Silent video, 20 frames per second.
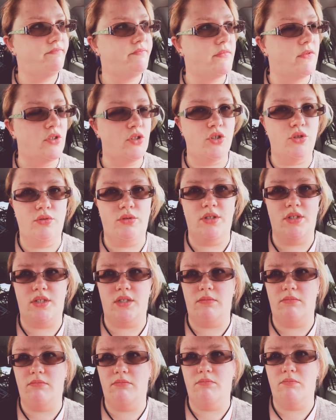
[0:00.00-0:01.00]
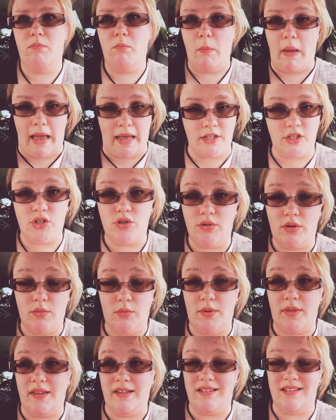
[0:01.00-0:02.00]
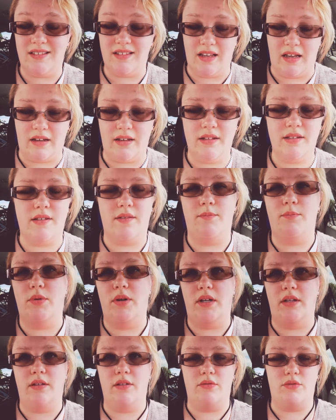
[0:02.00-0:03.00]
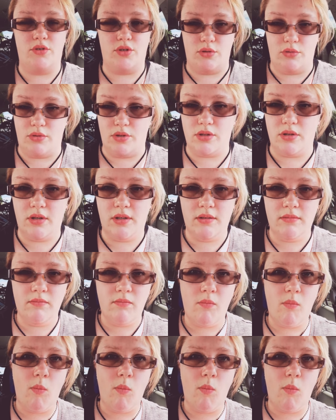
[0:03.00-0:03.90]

Did you just master it within seconds of putting those shoes on?